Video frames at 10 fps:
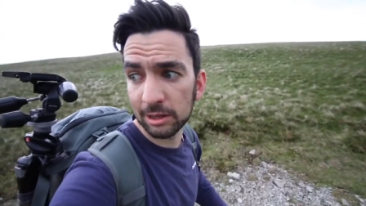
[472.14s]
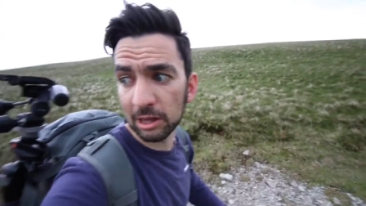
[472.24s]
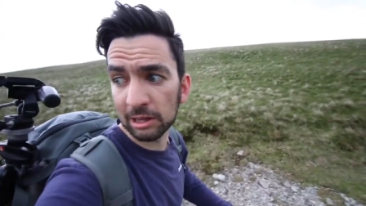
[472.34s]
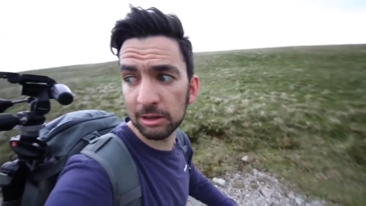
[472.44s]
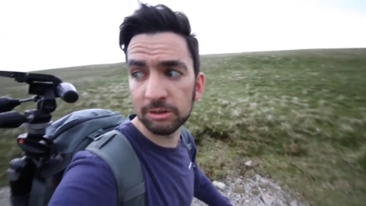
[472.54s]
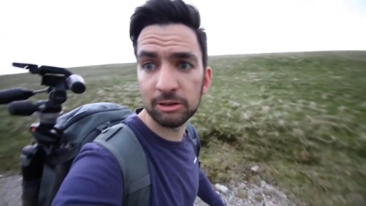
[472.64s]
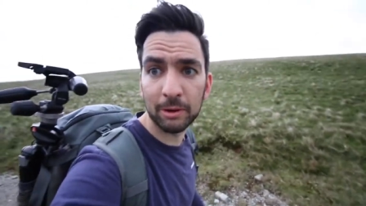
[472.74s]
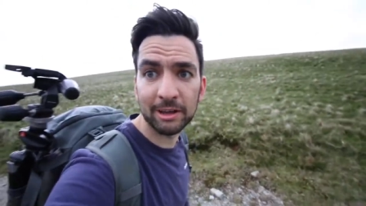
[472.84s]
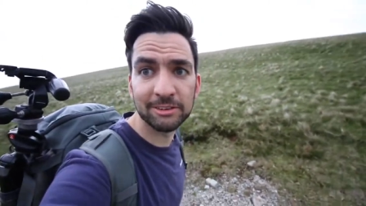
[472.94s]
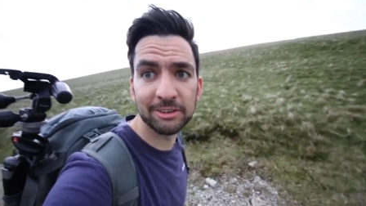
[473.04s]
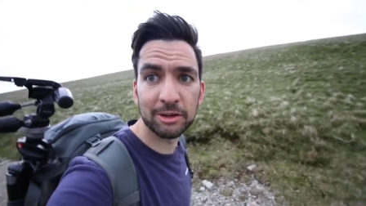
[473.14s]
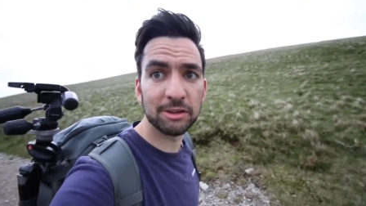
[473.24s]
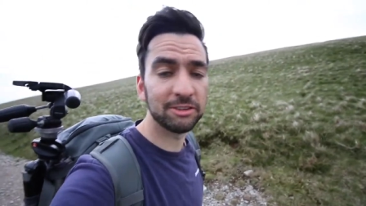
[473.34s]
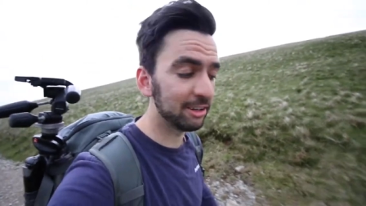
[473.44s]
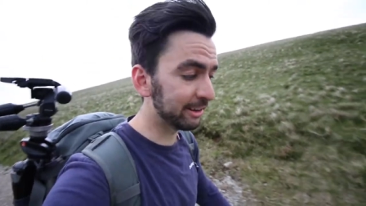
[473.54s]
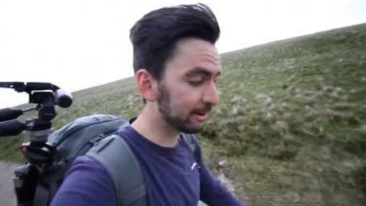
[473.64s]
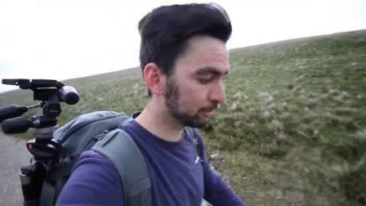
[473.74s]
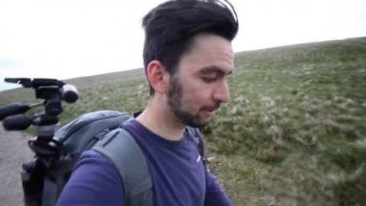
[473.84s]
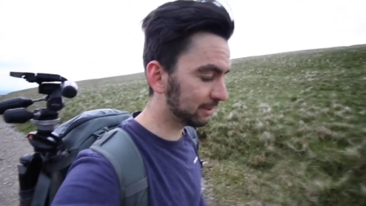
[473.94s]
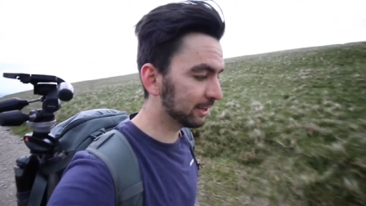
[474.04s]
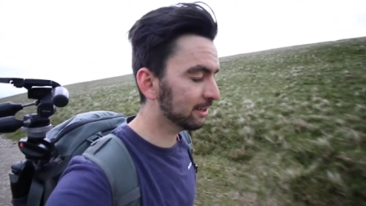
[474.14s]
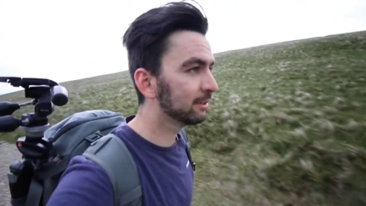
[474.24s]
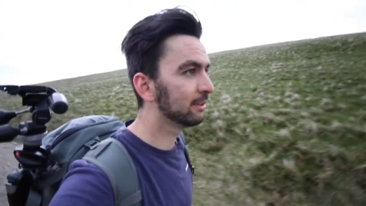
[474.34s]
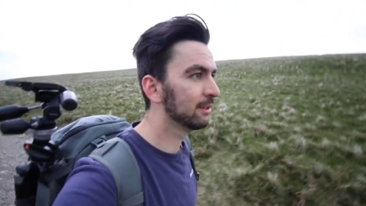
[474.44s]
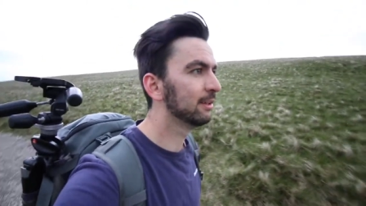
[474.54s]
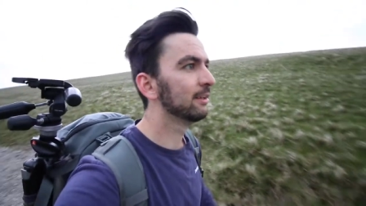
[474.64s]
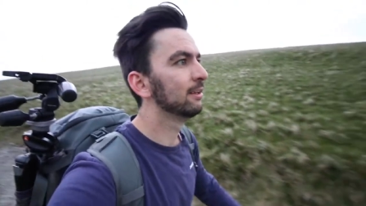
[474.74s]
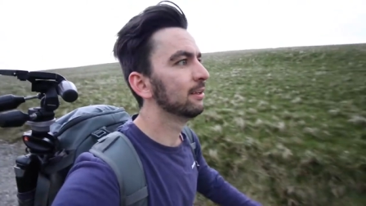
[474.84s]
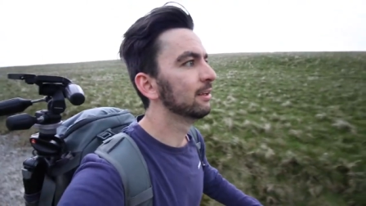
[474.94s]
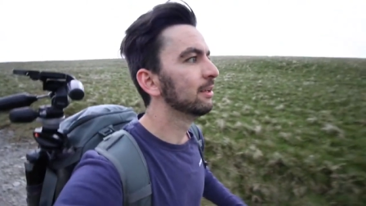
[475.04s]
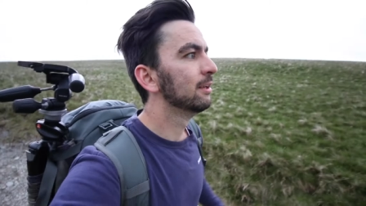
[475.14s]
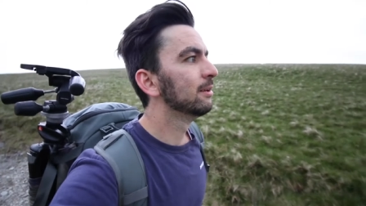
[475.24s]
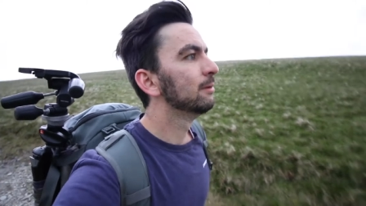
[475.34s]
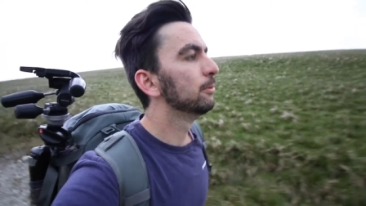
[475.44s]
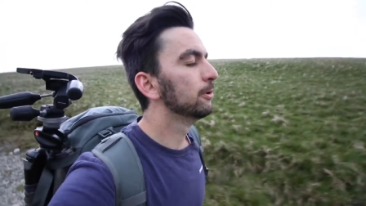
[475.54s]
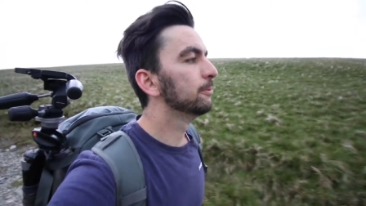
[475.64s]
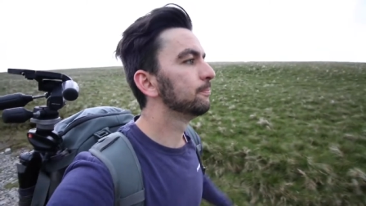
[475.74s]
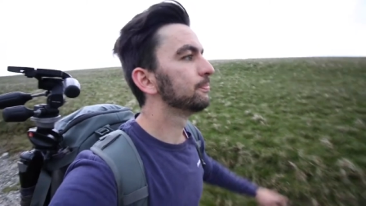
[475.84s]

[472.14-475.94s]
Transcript: It usually waits until you sit down to have dinner. But